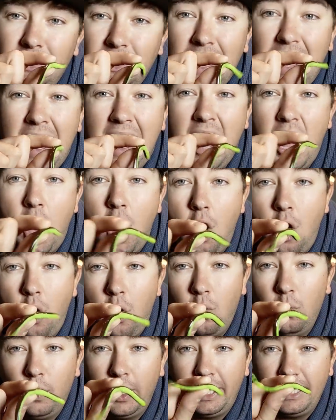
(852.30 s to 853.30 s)
I
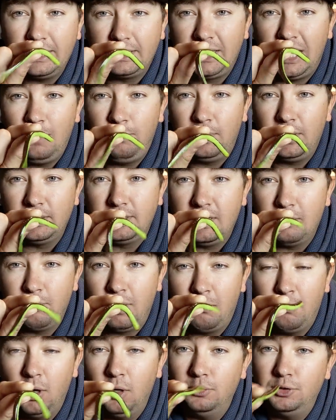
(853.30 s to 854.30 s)
always keep this in
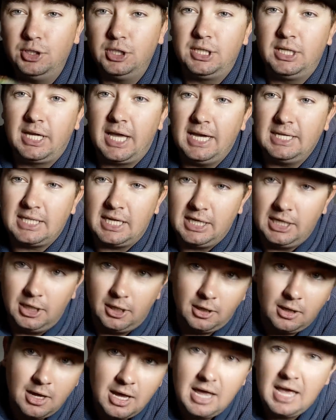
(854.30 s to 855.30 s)
my boat just in case I need
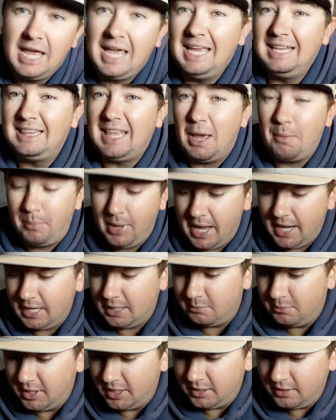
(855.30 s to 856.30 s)
to hit that
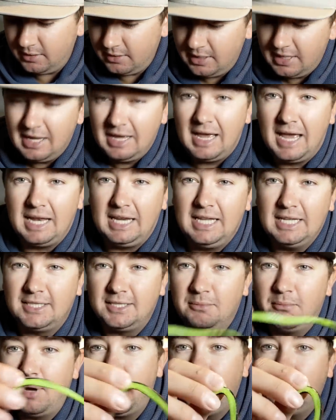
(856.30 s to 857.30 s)
panic button and get
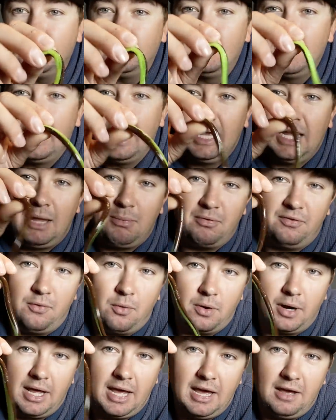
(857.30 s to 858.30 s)
some bites. Keep a
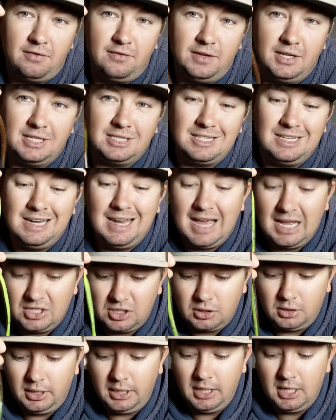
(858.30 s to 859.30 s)
4.5-inch
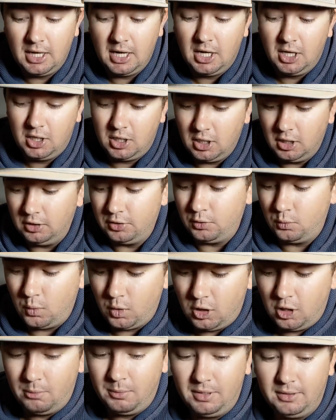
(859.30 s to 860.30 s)
naturally colored
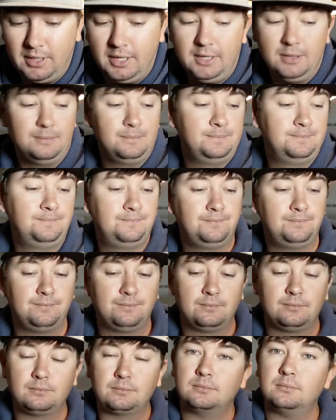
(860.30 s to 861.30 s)
worm in there.
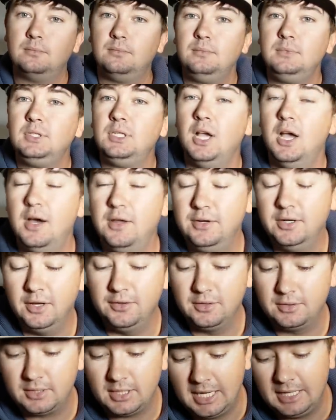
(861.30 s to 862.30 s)

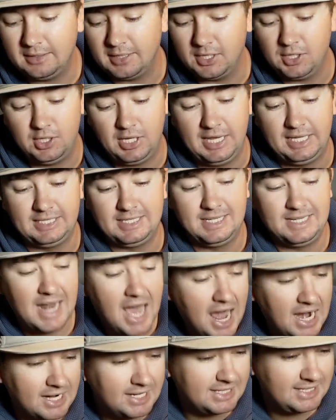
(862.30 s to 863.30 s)
Another thing that is
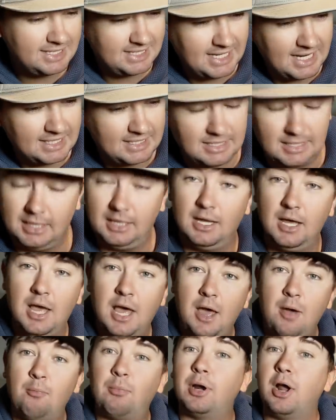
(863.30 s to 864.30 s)
not a necessity,
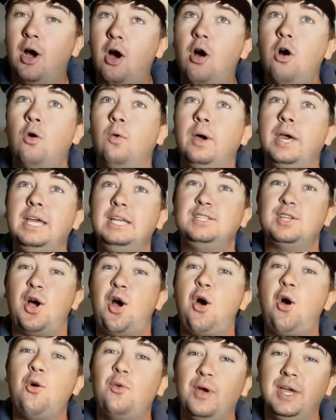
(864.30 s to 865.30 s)
but I always
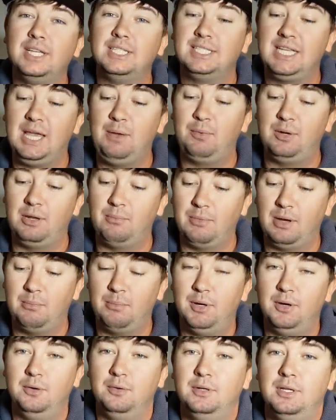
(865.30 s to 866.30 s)
keep it in my
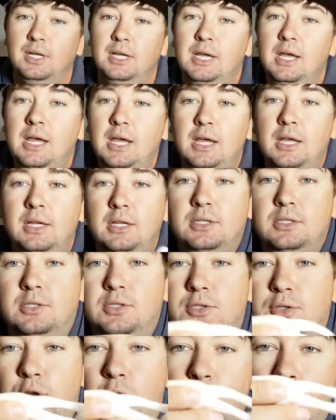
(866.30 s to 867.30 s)
boat.
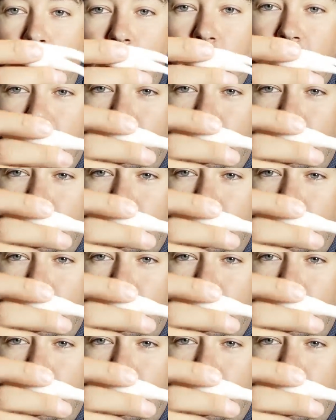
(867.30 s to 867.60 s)
Zoom horny